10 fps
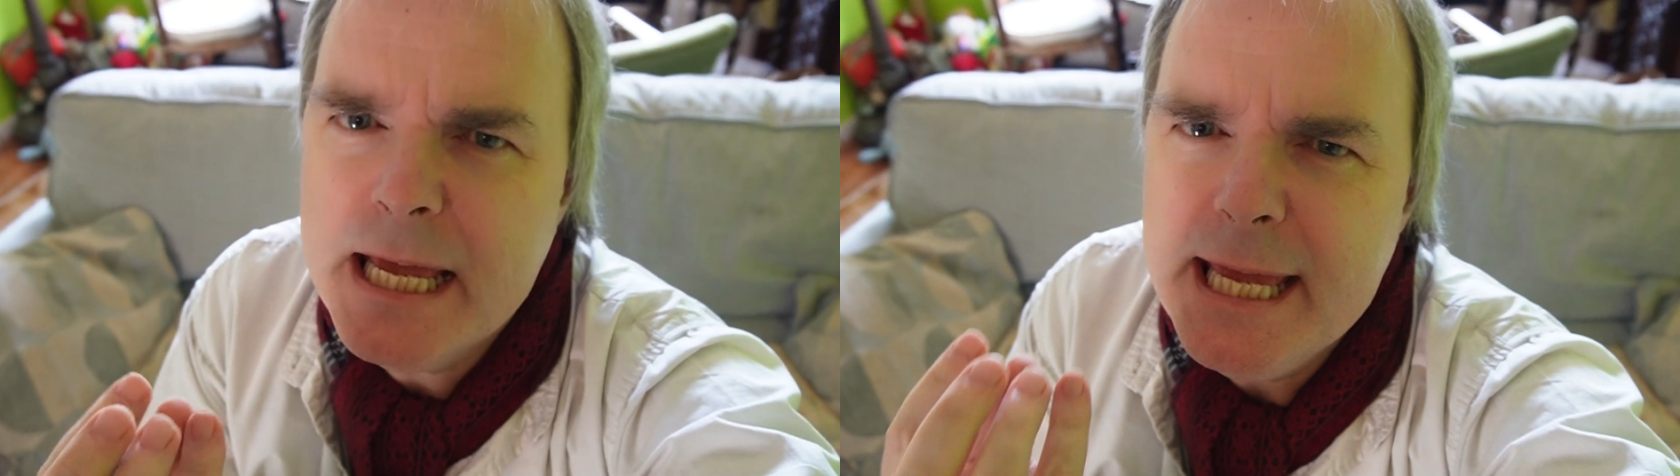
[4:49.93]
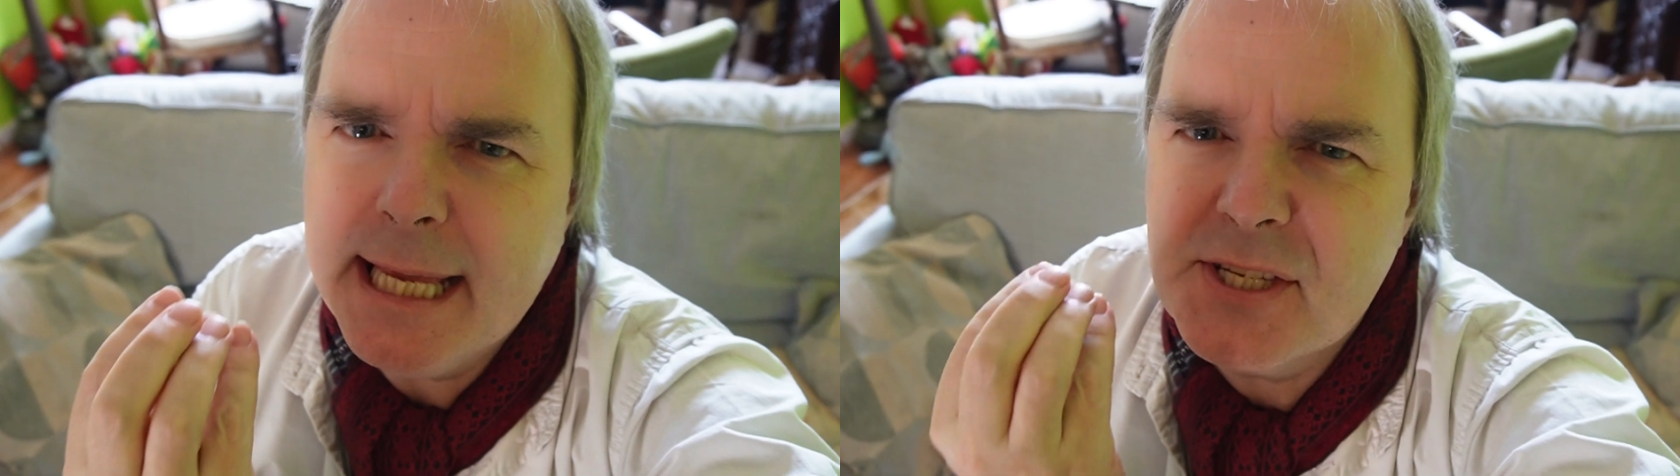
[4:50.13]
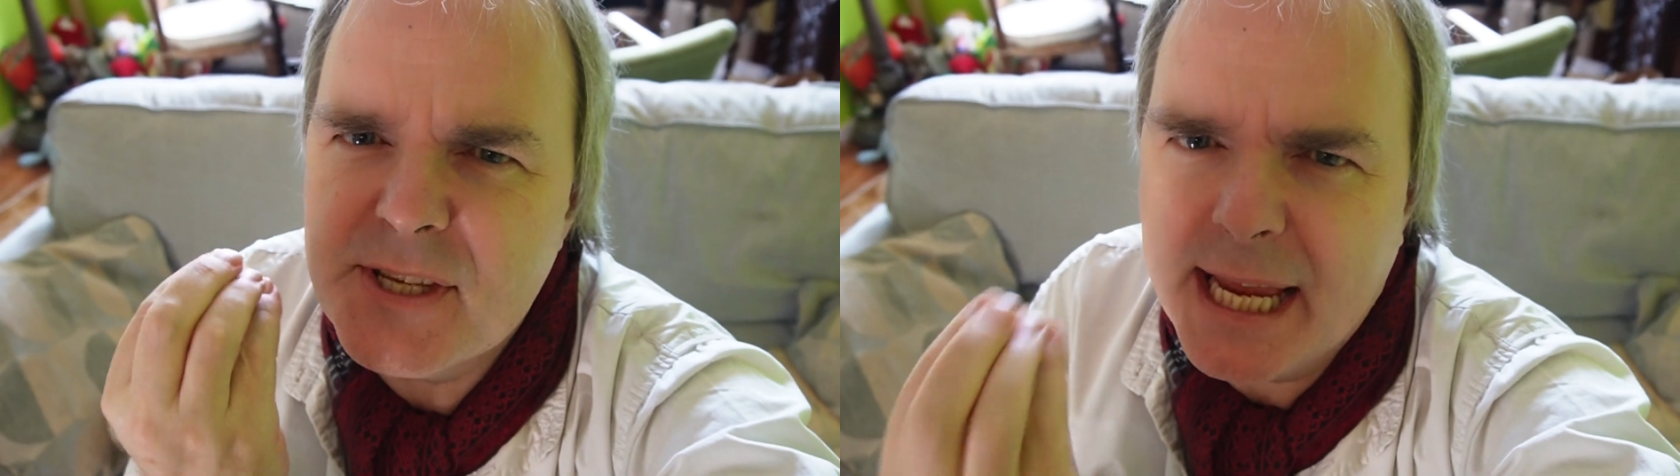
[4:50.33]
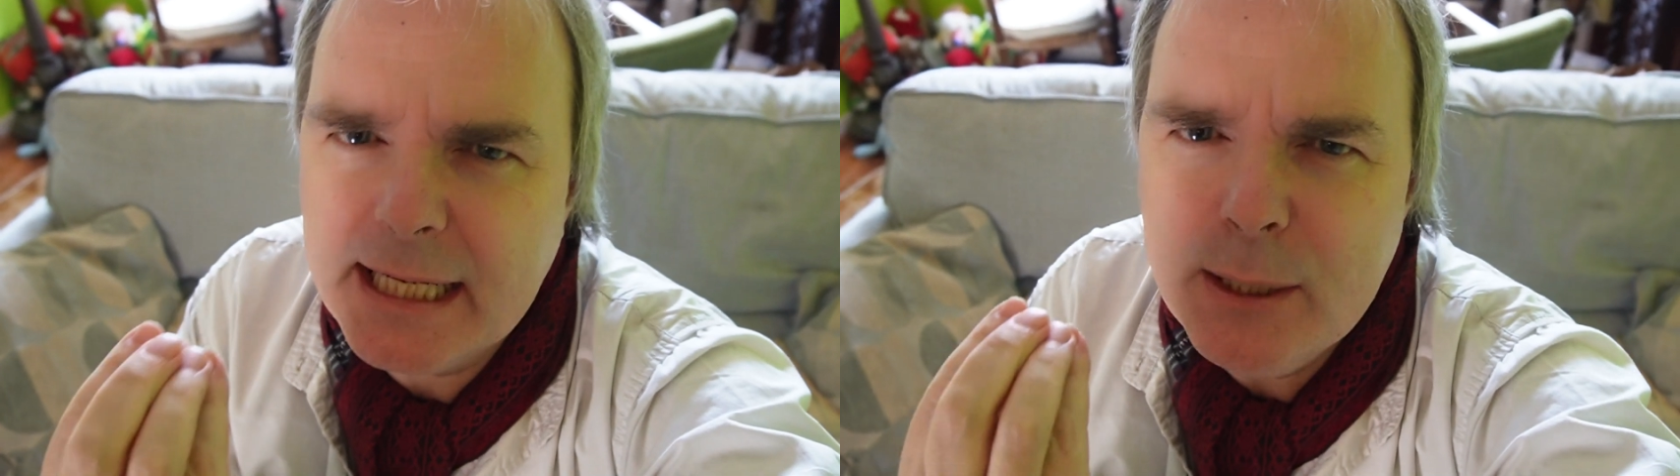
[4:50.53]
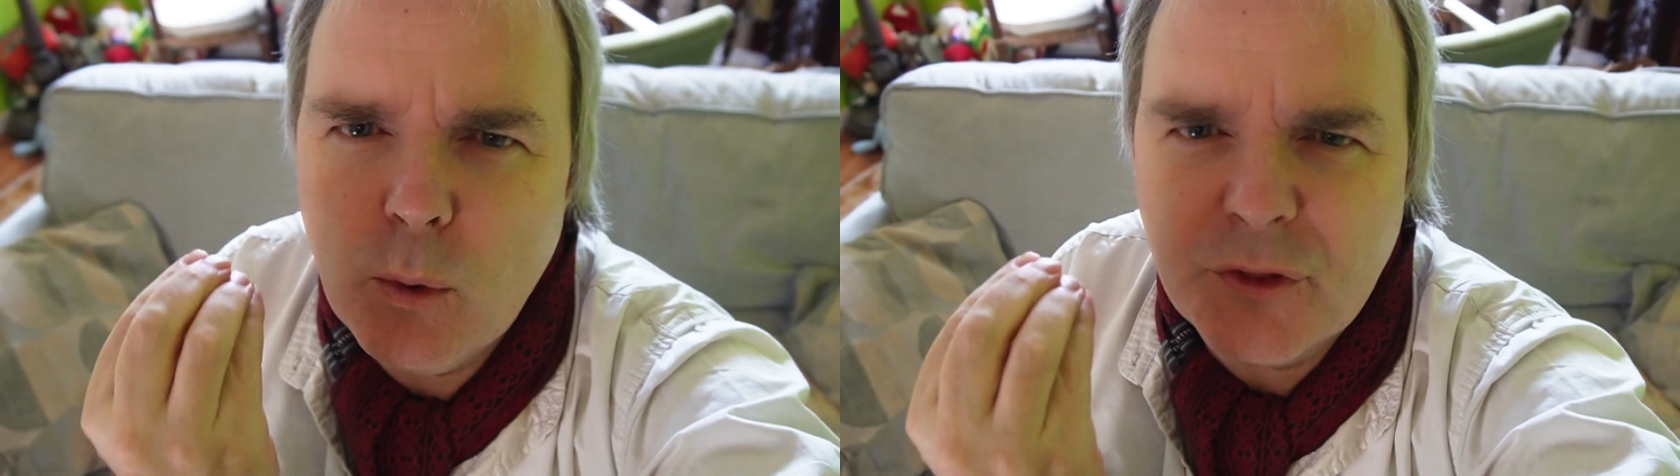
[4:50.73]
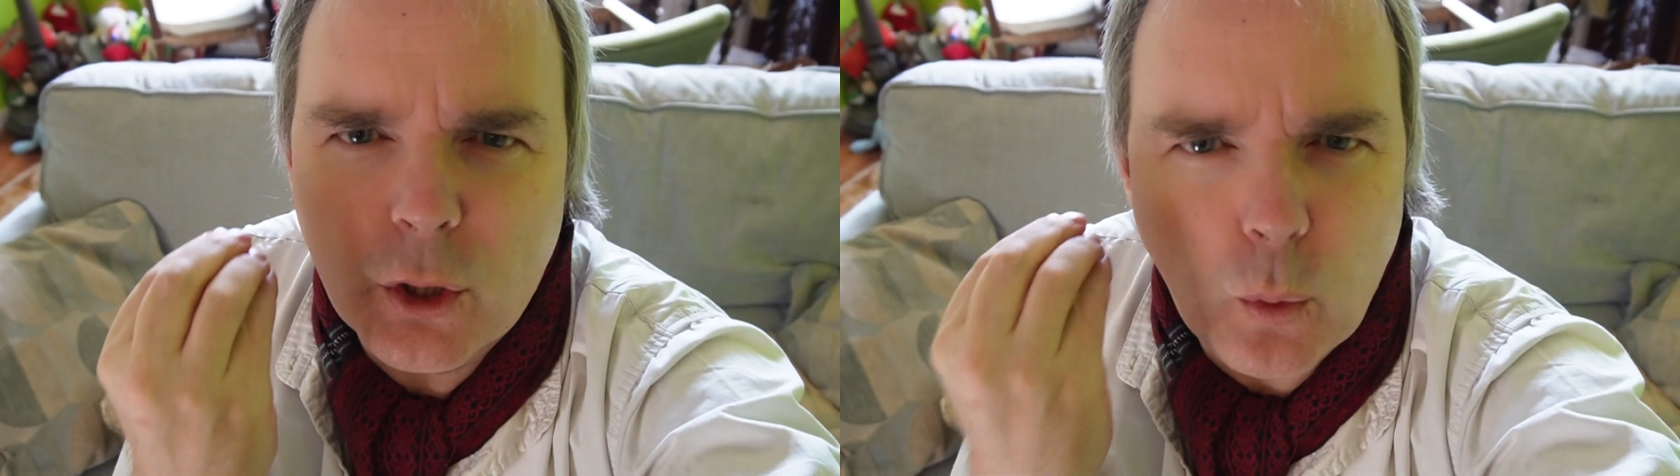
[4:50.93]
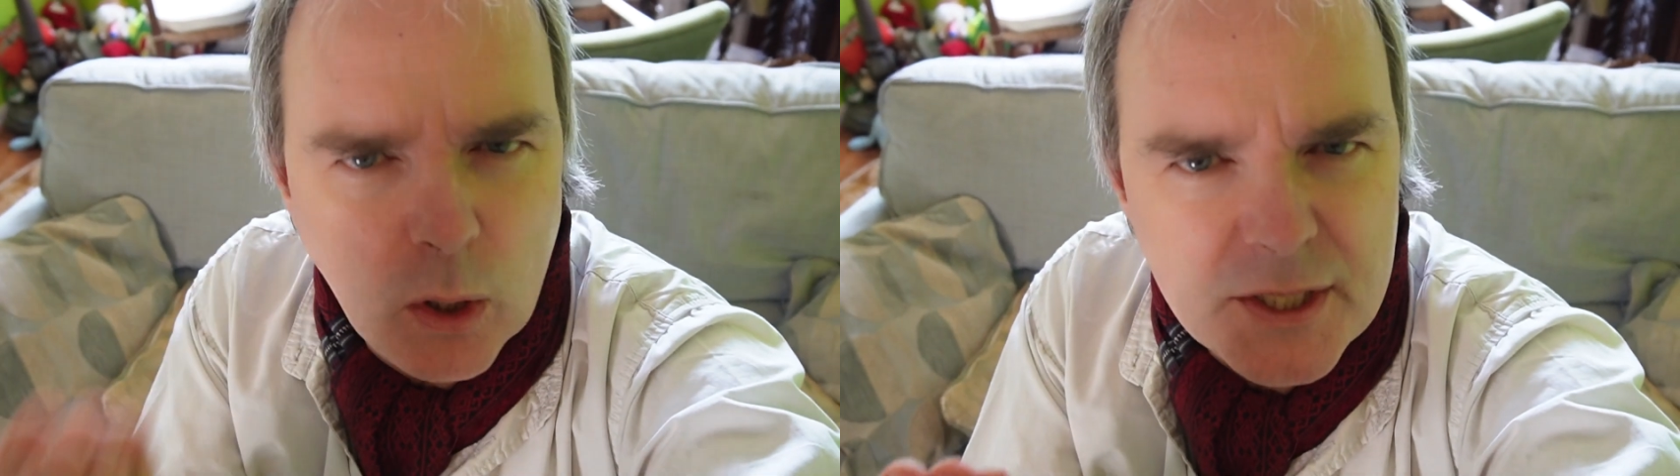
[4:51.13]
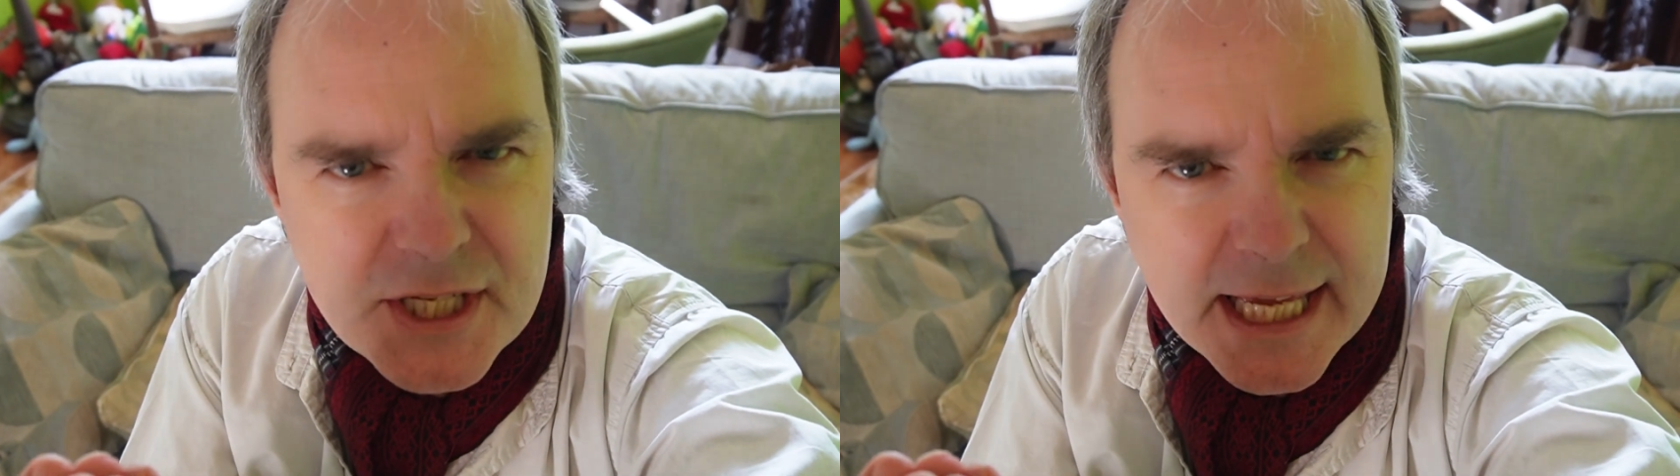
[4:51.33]
exactly what the
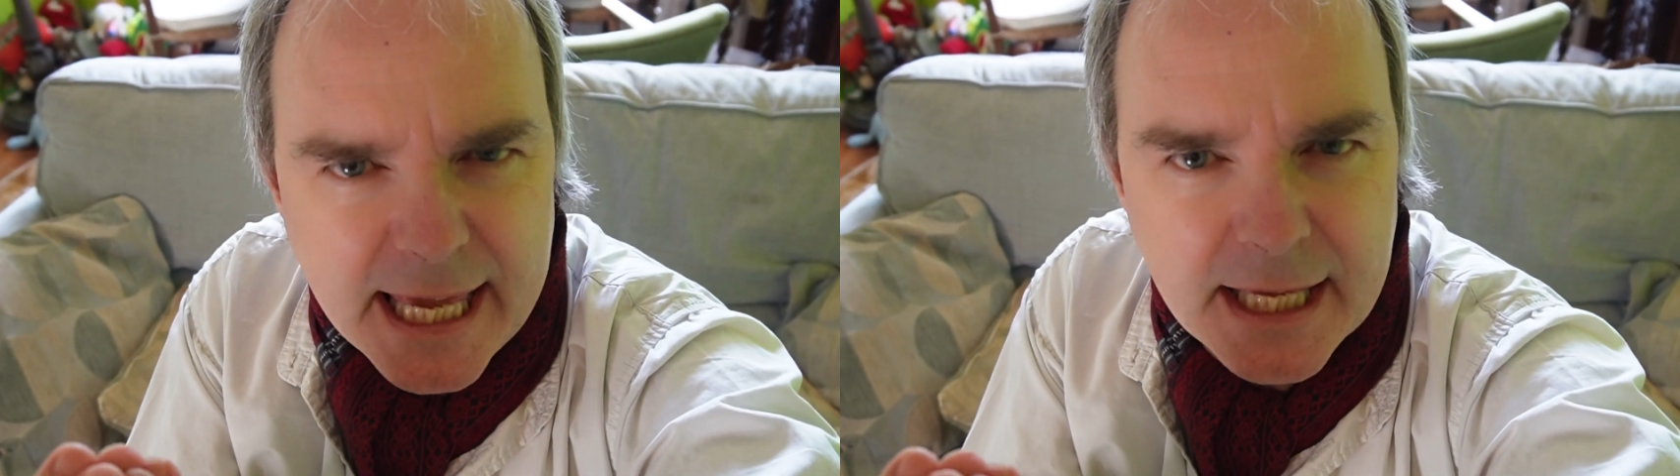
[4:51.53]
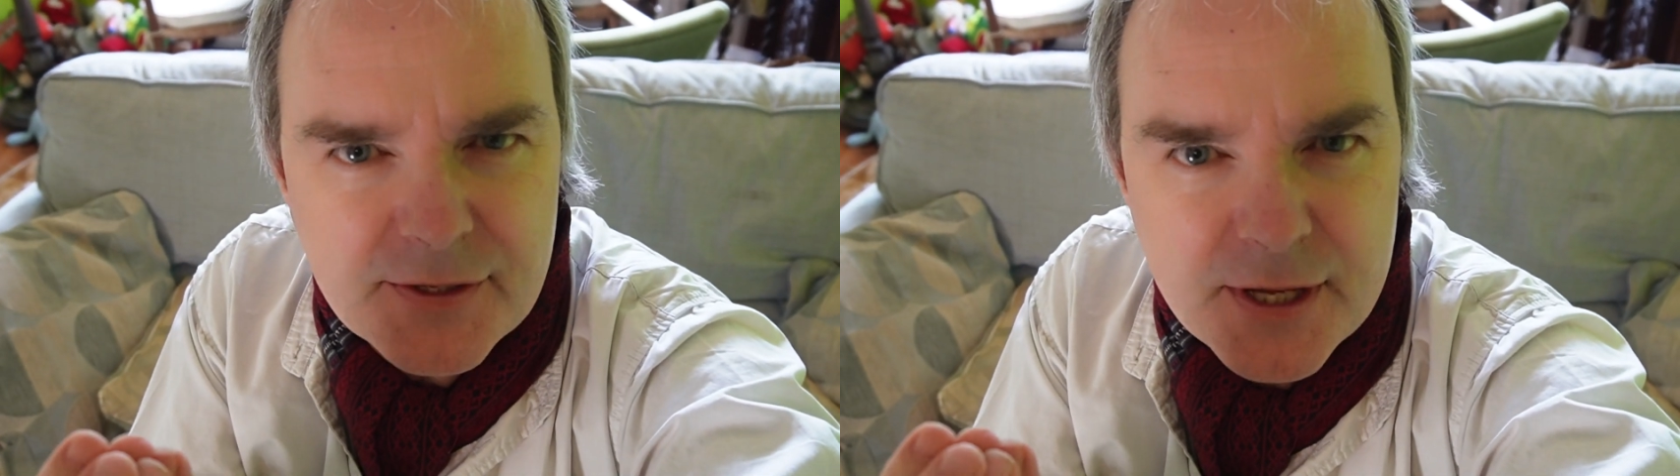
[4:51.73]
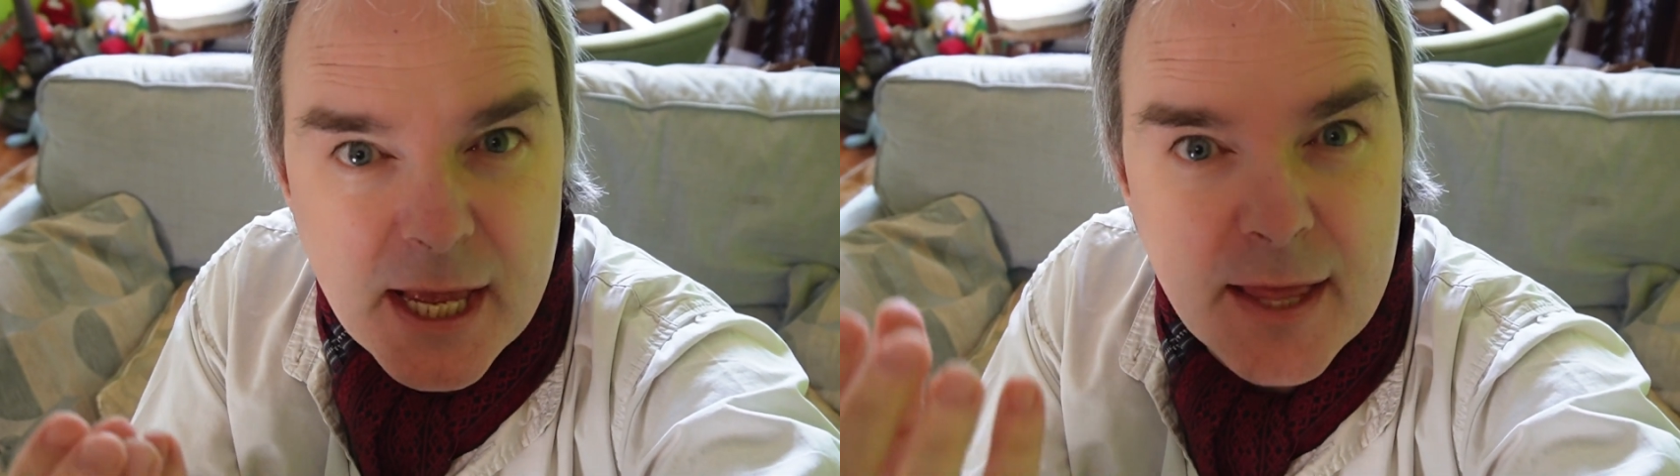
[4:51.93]
quality is